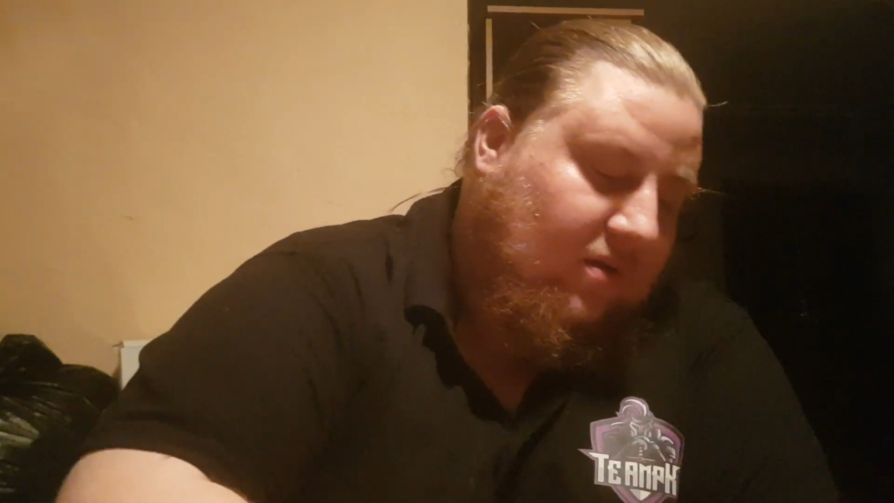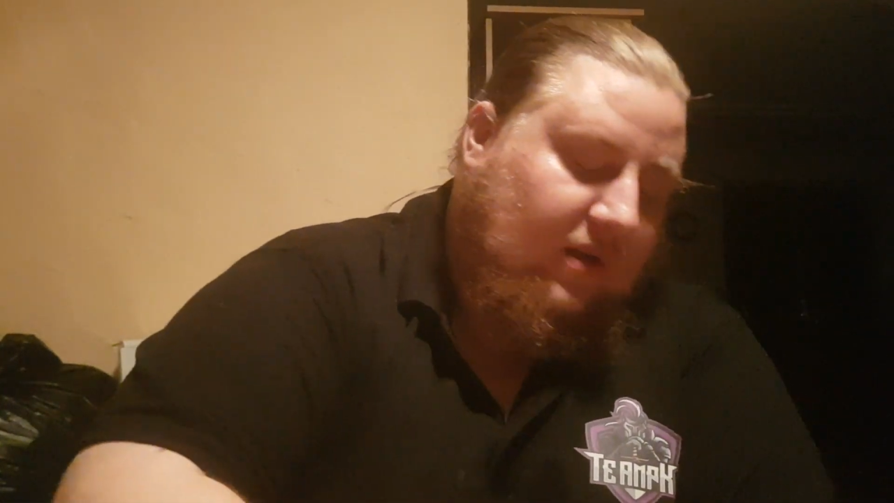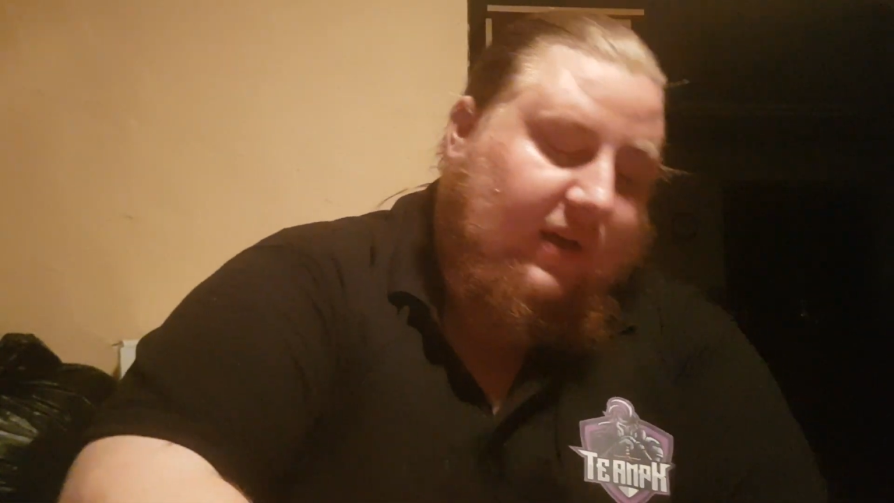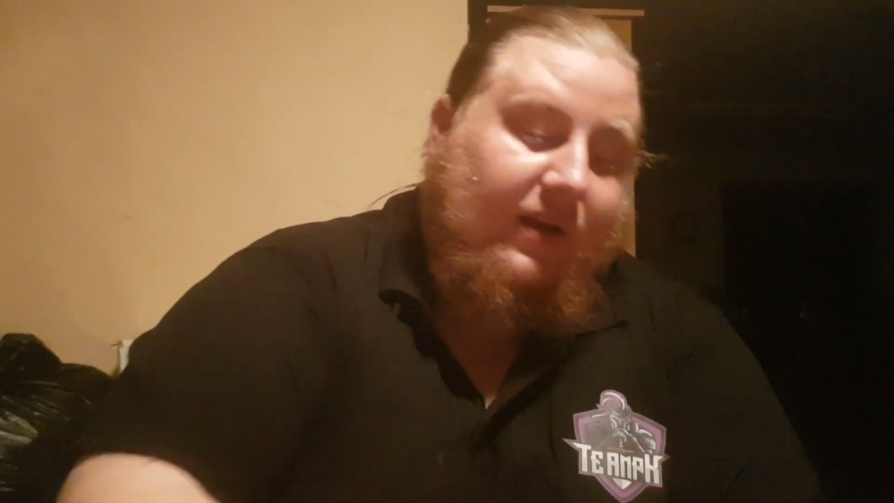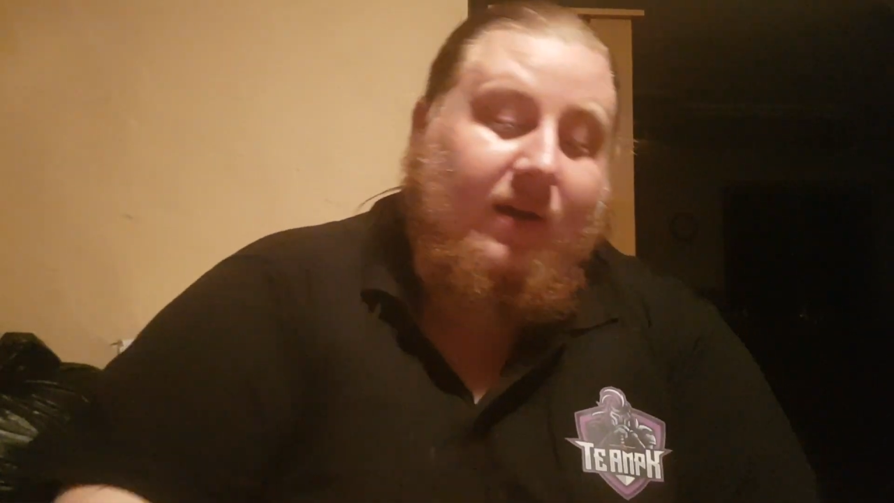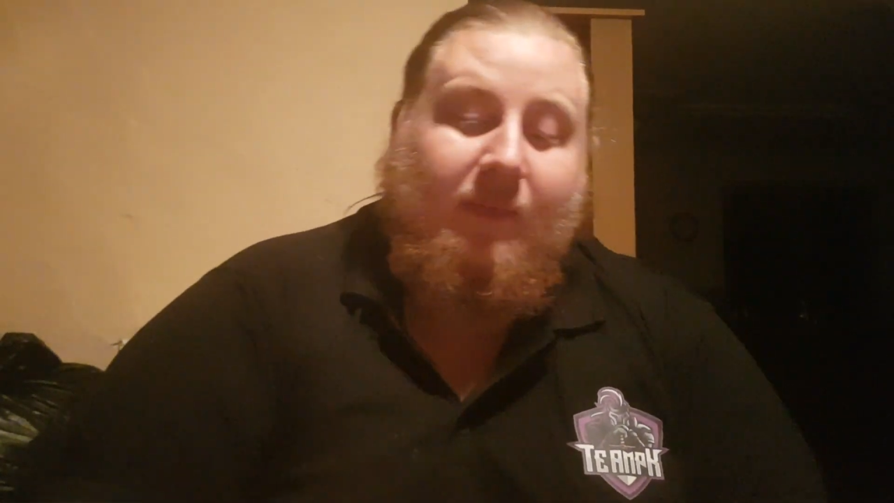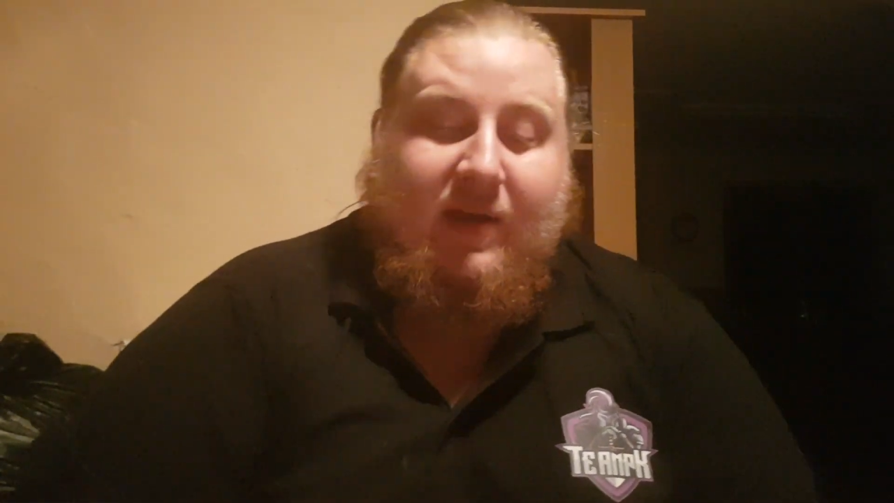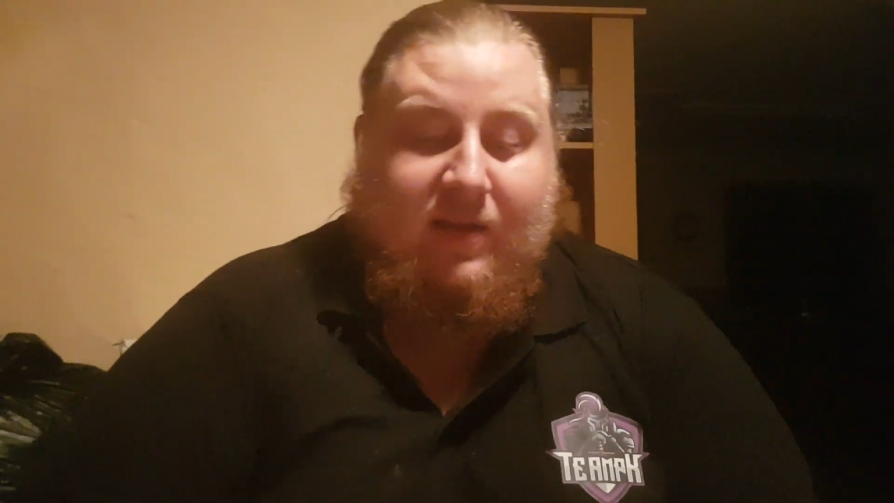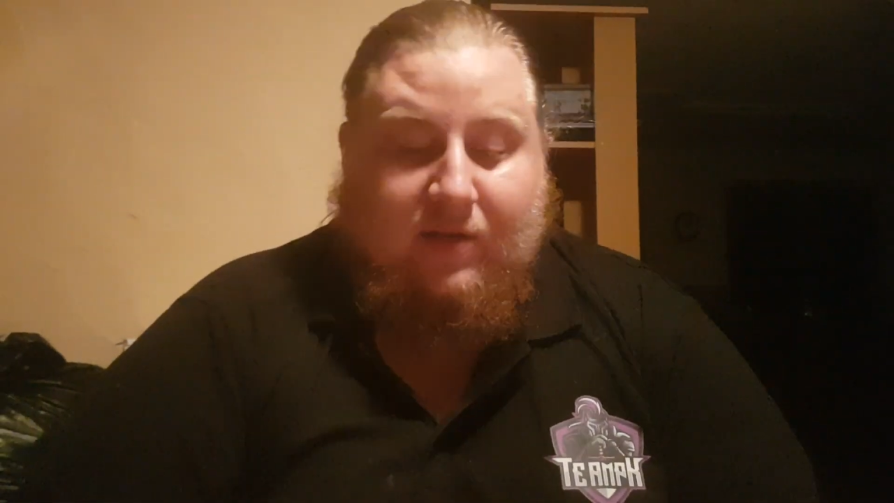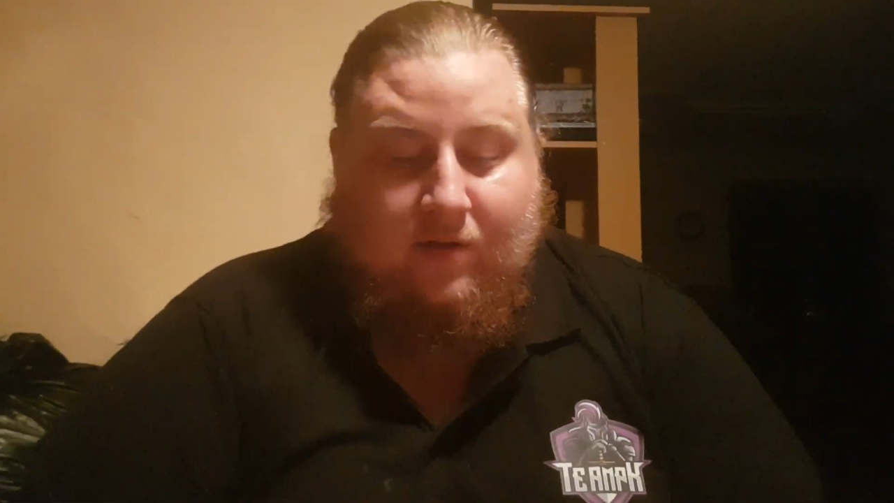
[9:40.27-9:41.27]
And
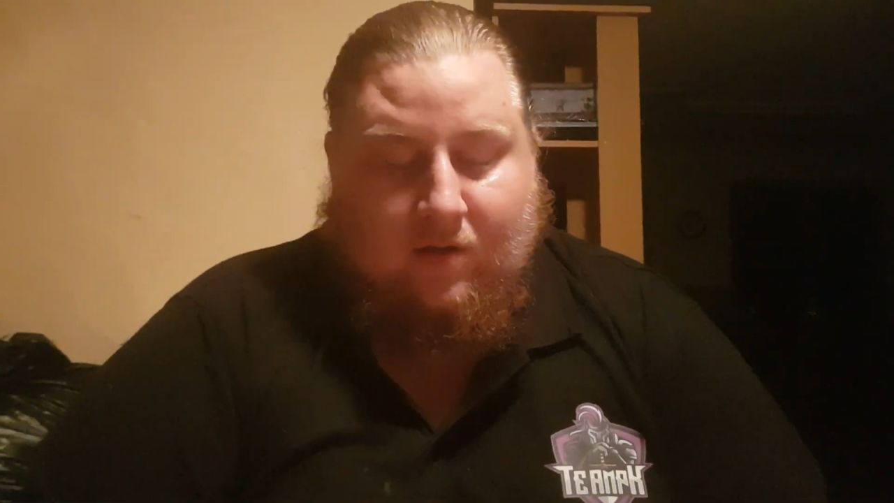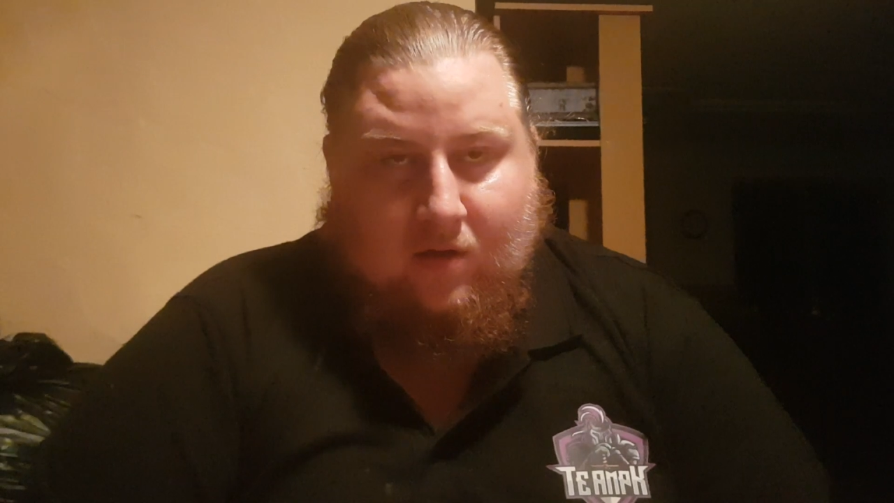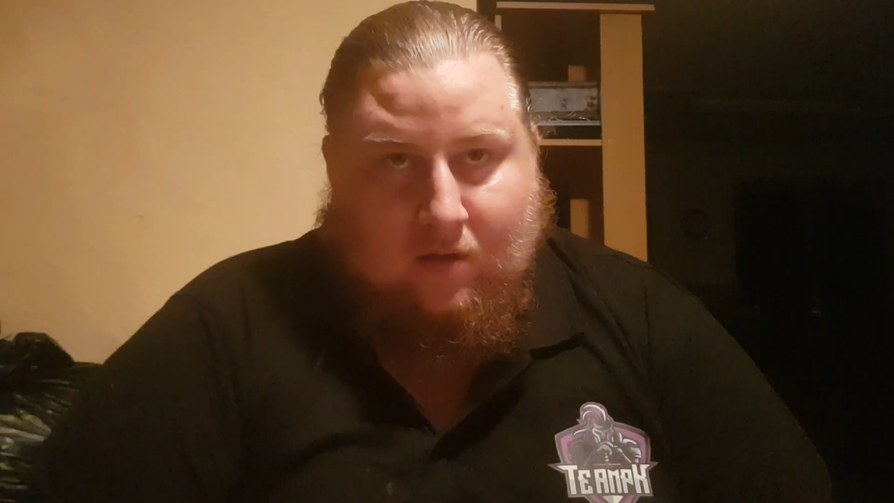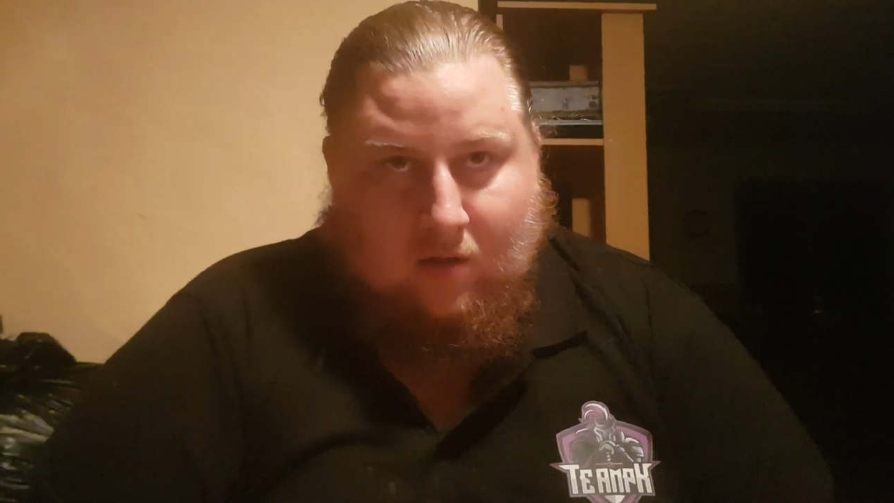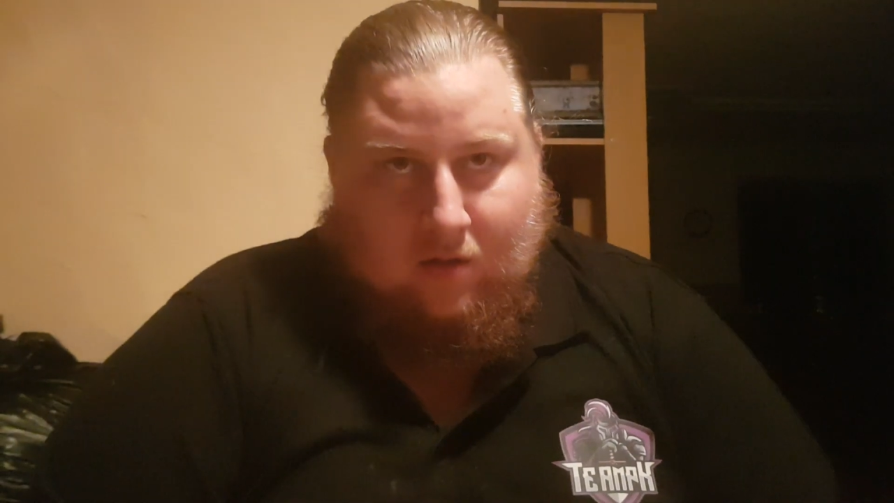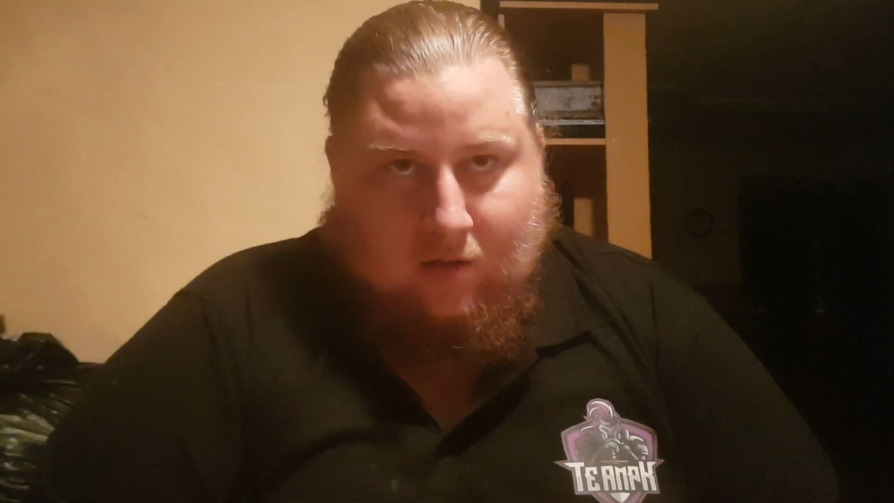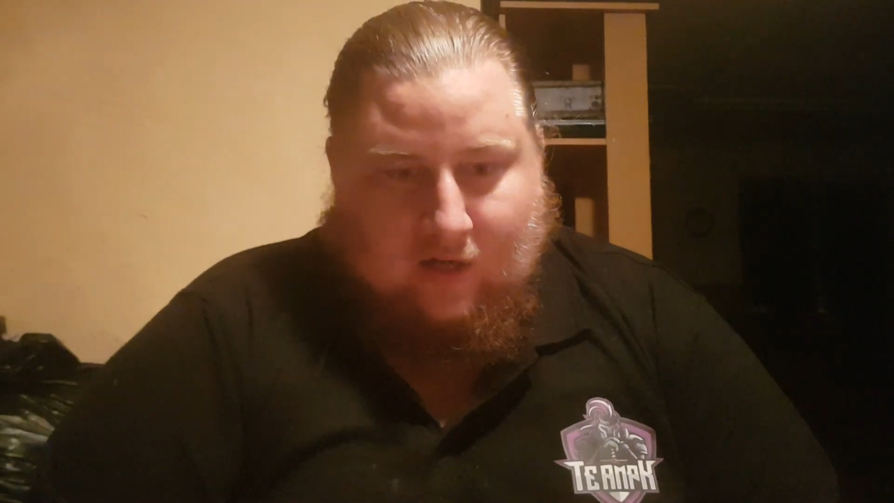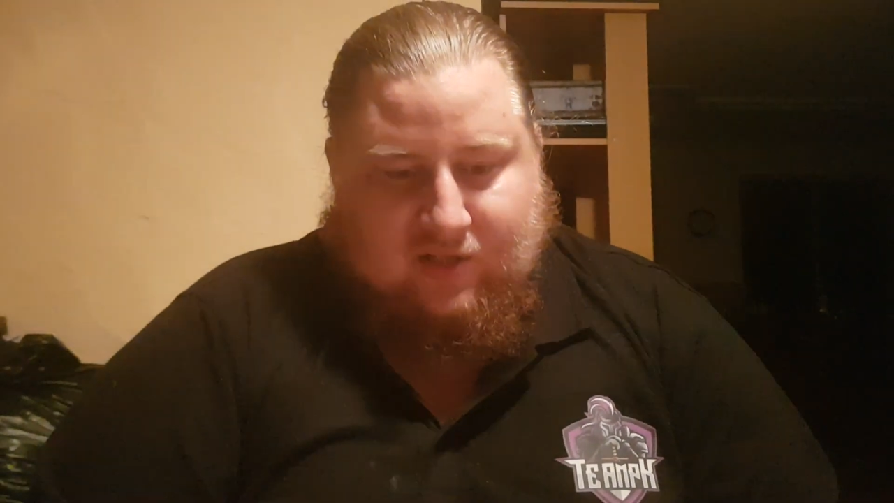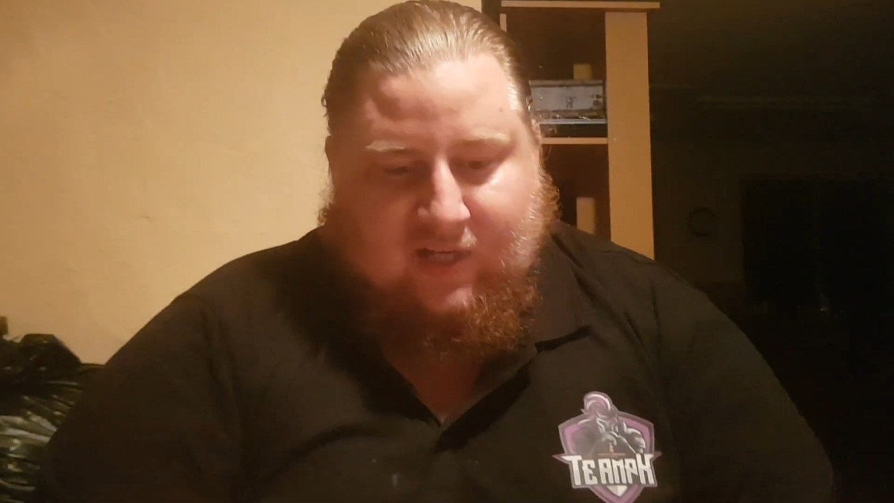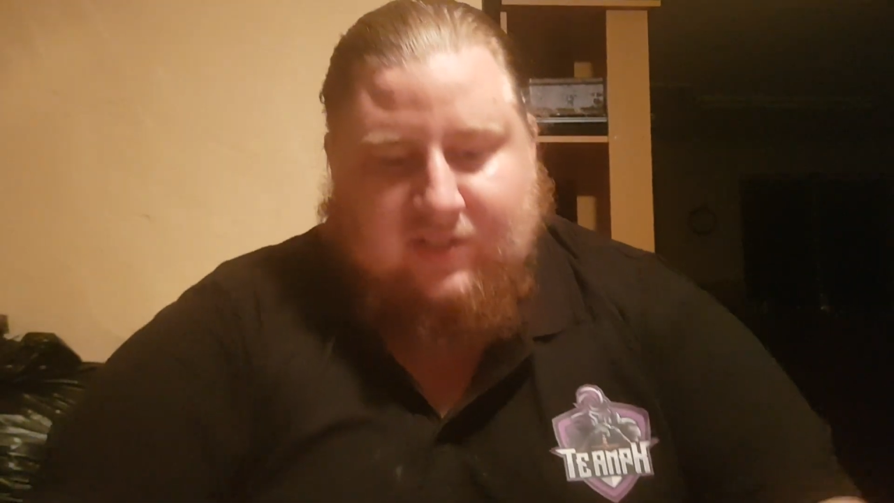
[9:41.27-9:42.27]
then
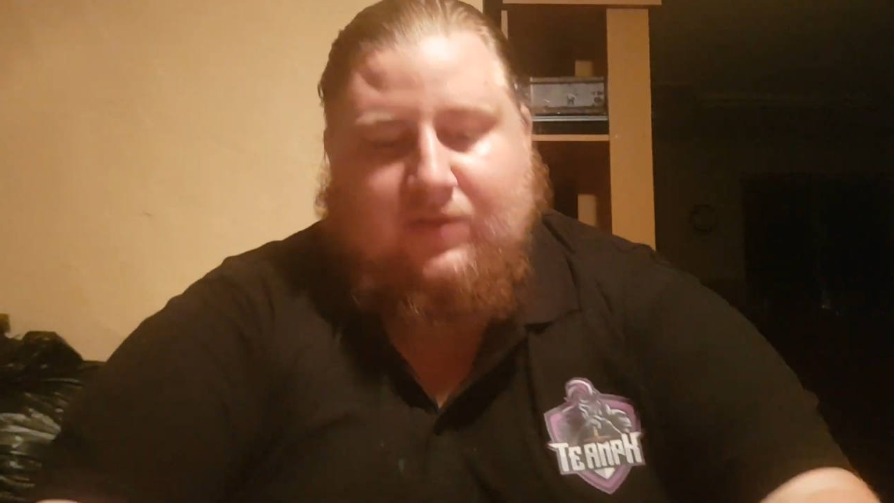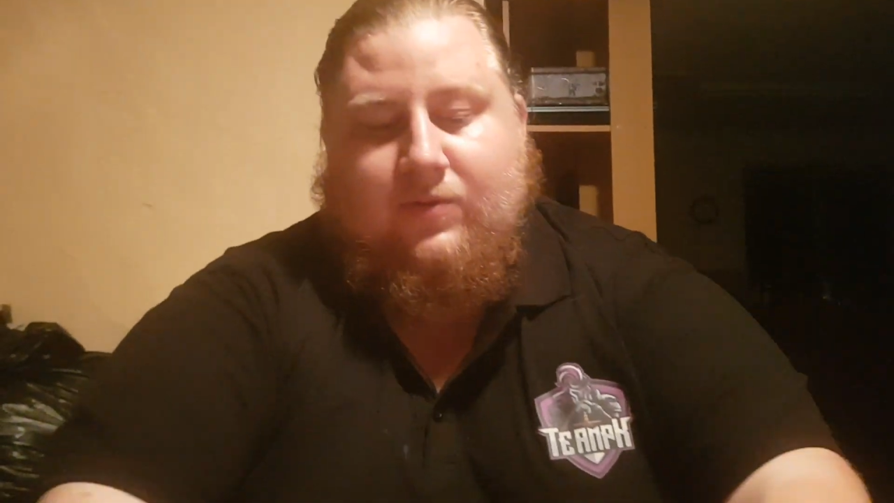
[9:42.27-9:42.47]
I just cut to 2